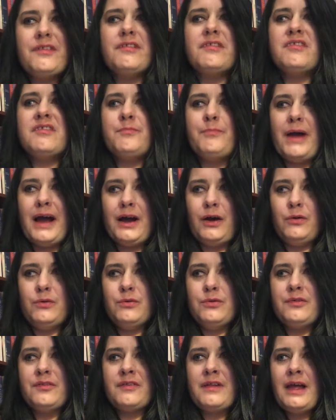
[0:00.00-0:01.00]

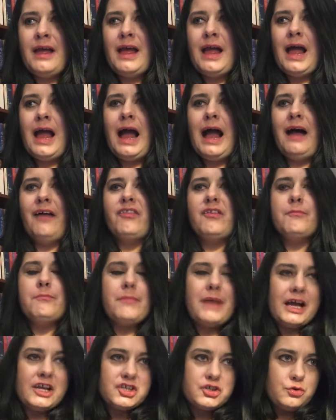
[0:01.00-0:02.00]
spells, and the
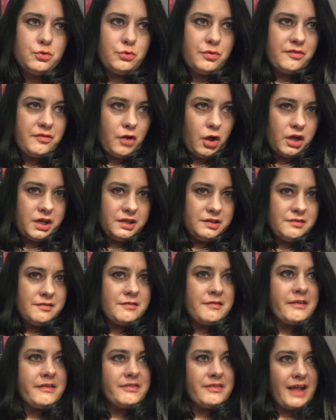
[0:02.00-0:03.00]
magical
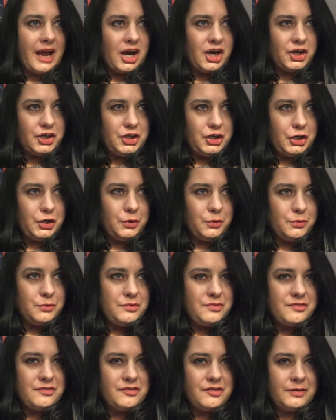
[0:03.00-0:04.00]
sites that are
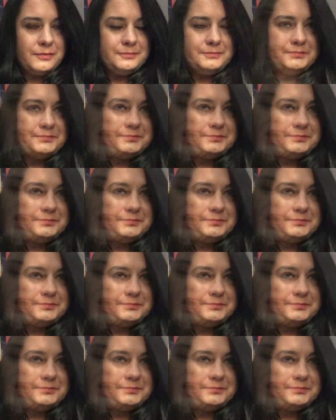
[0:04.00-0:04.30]
used.